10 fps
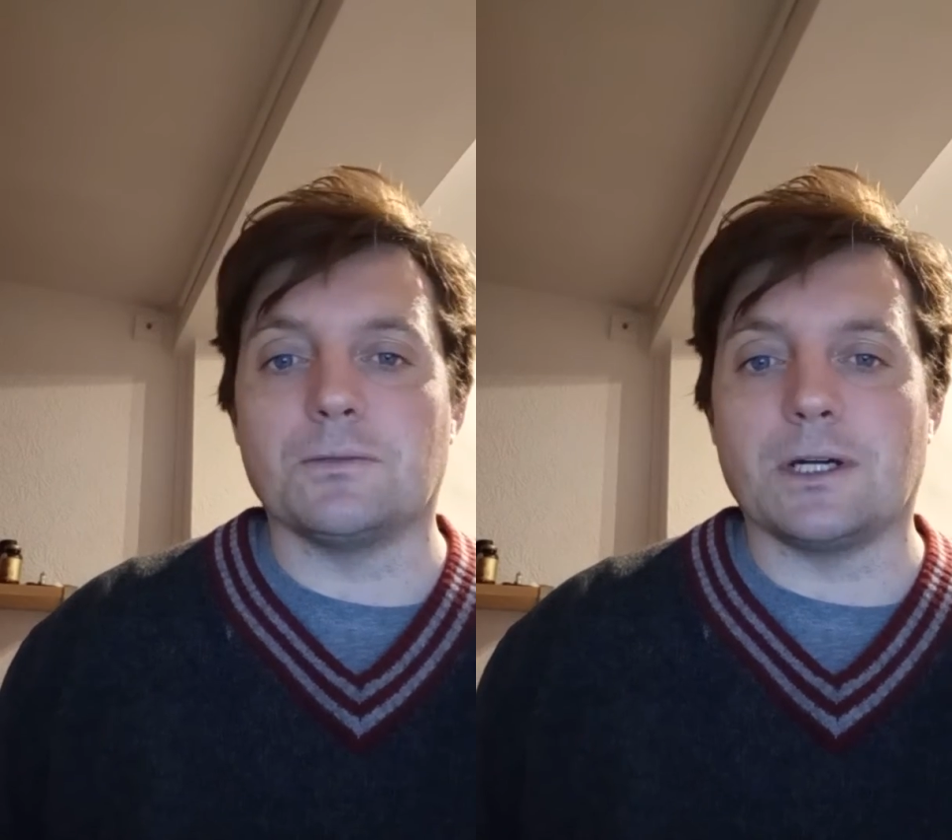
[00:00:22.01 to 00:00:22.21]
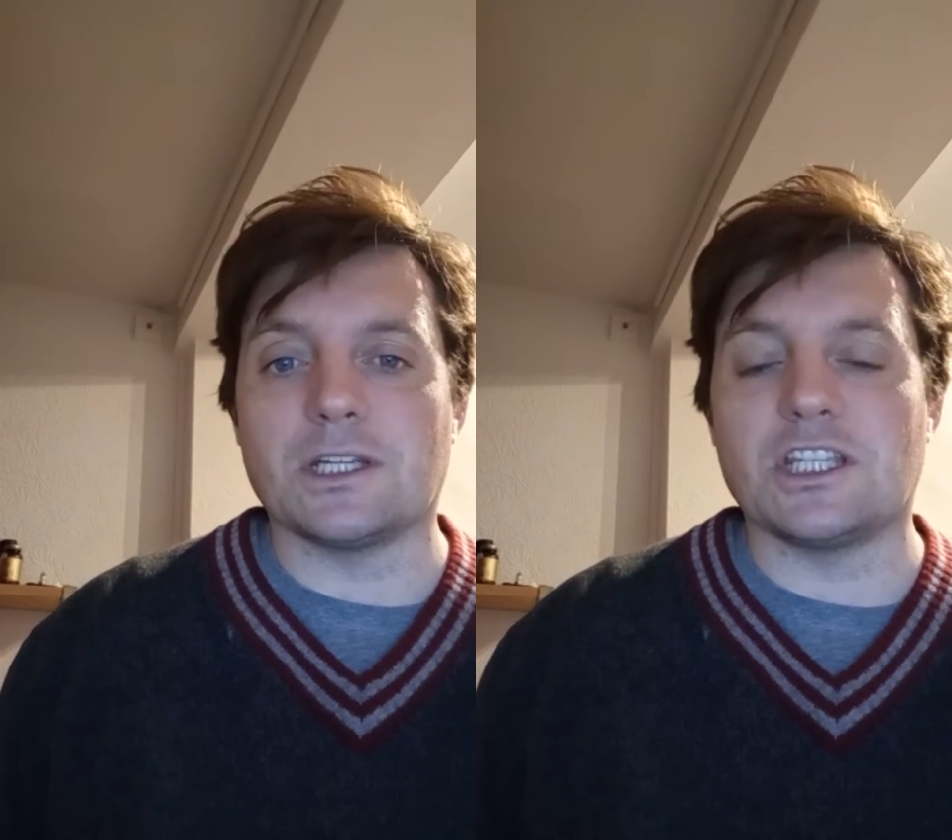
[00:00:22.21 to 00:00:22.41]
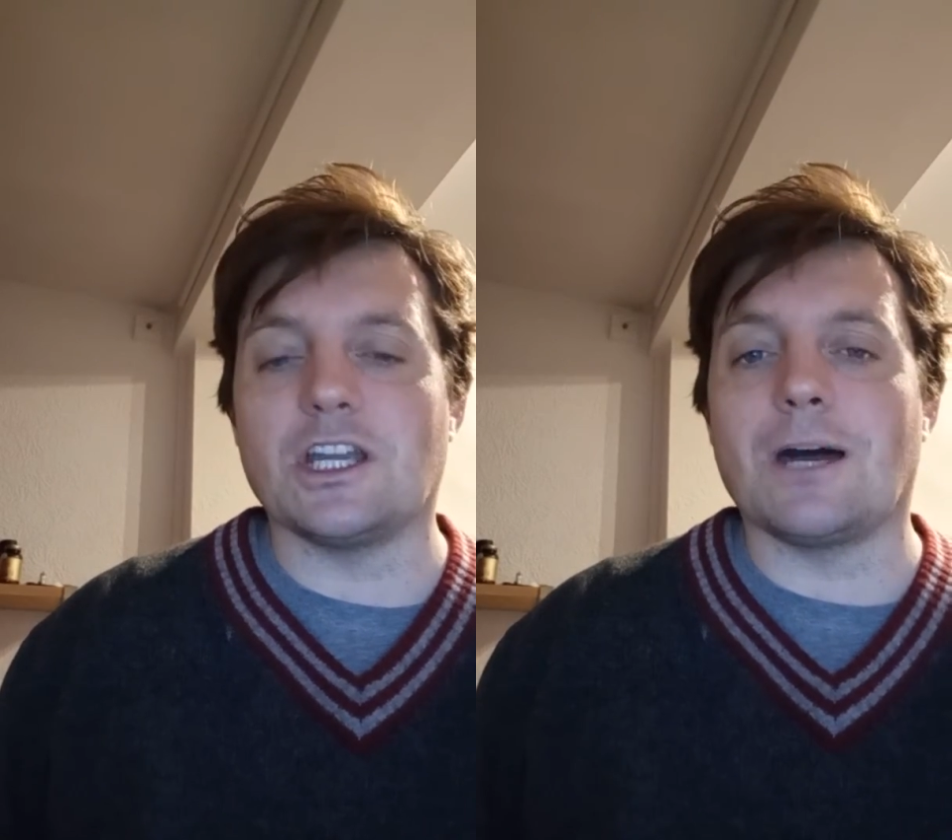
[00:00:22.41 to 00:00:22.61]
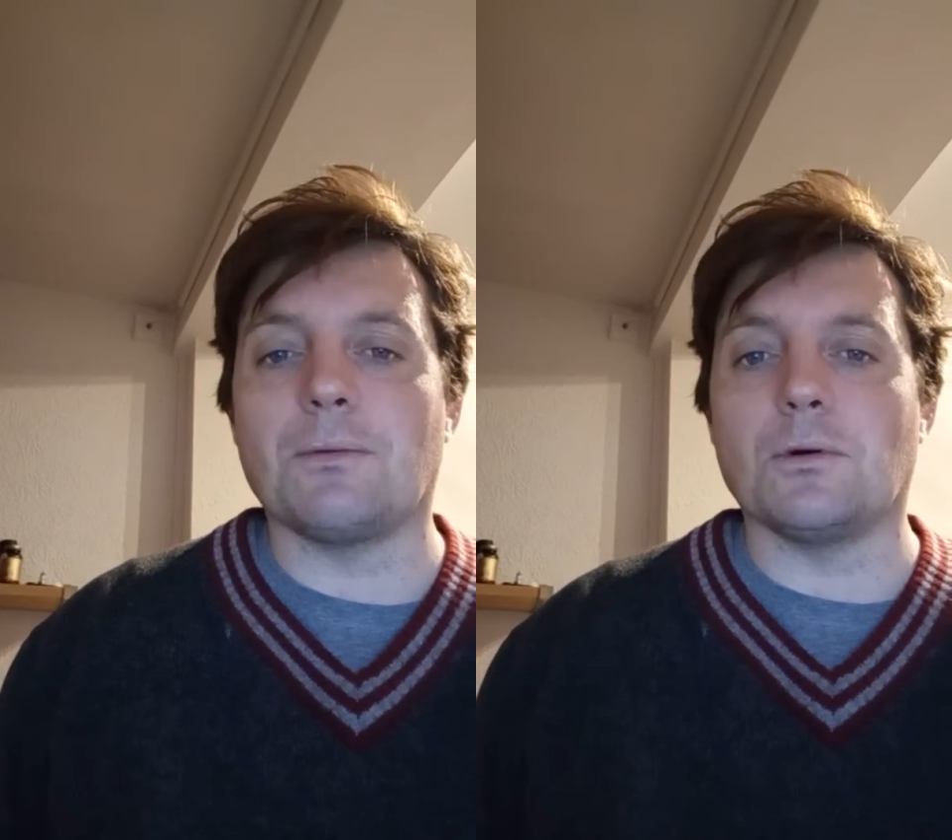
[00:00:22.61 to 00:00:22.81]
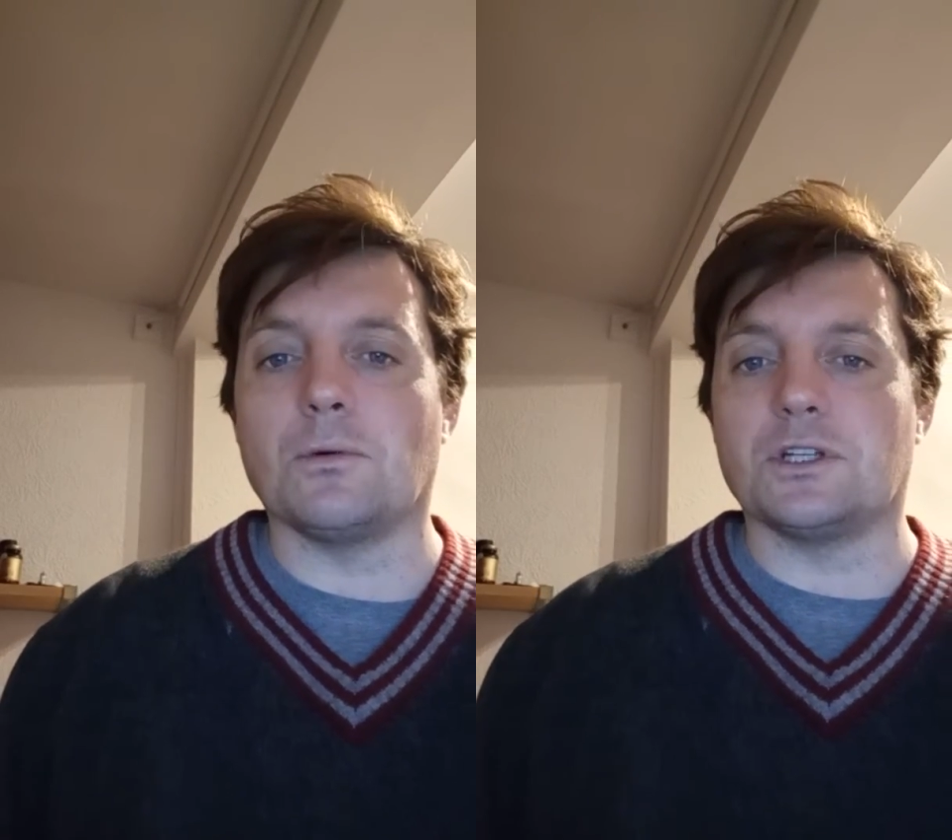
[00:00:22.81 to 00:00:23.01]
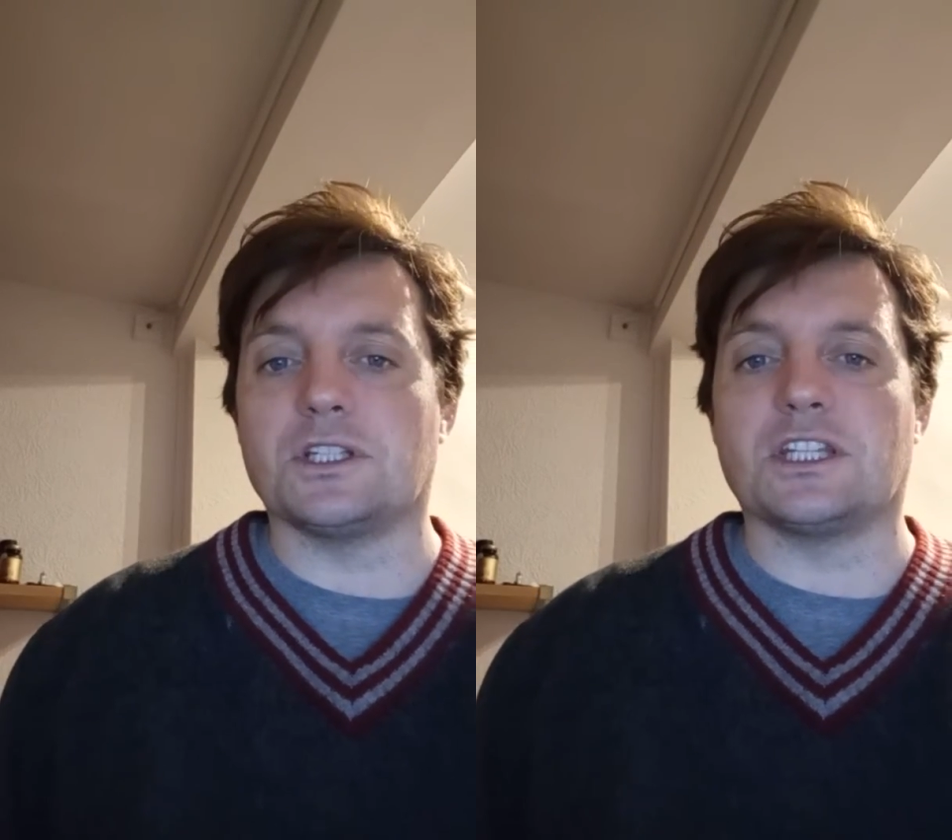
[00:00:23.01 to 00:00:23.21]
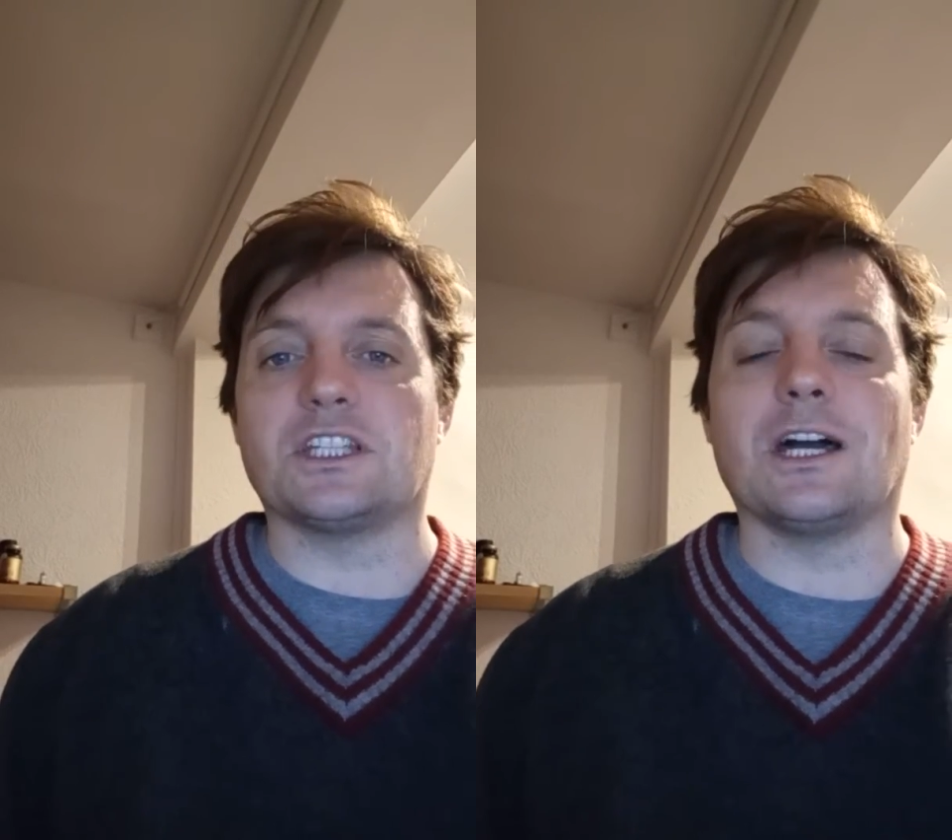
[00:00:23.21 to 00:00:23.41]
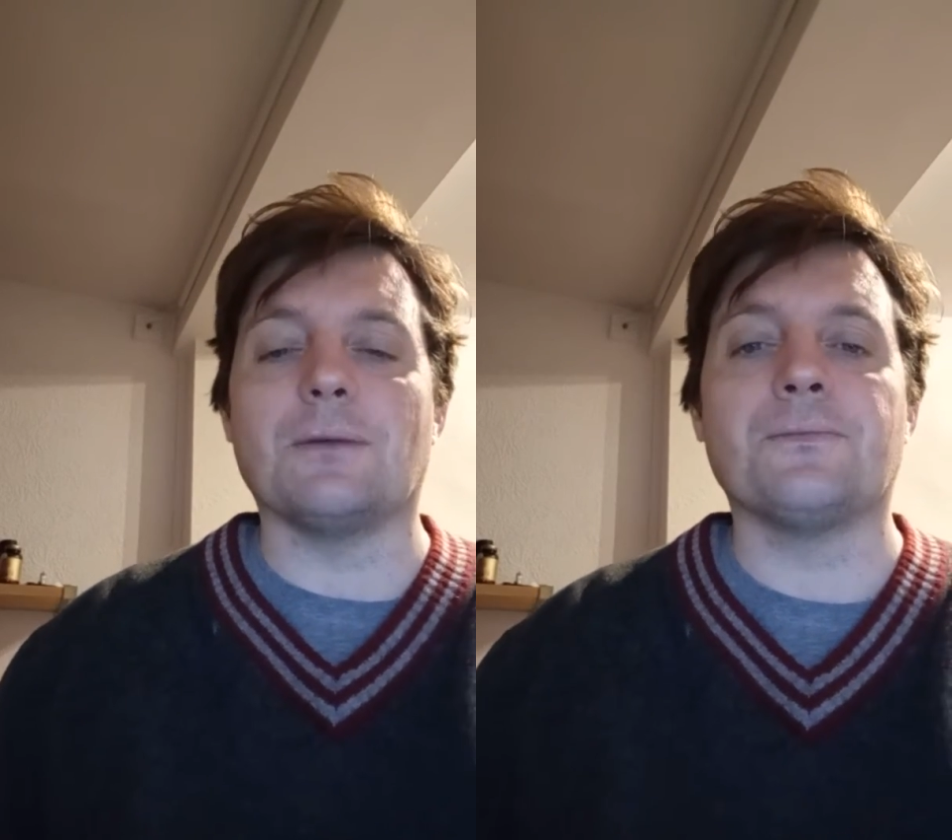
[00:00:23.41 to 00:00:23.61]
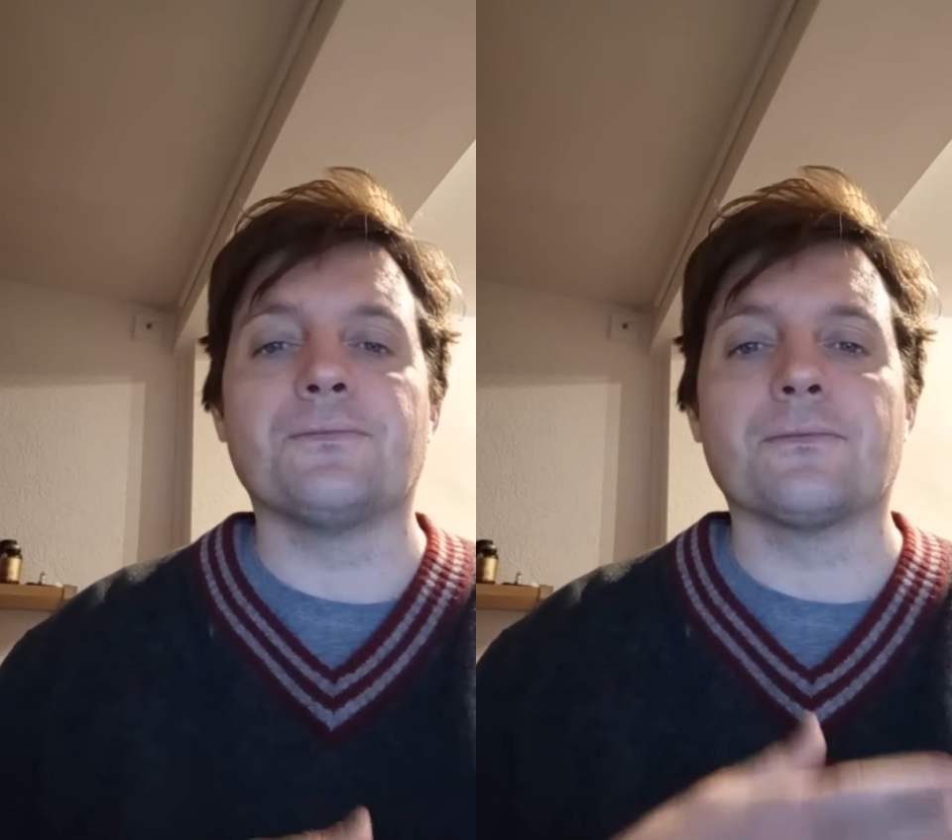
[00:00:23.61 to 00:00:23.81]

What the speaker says: amongst the upper orders at the time.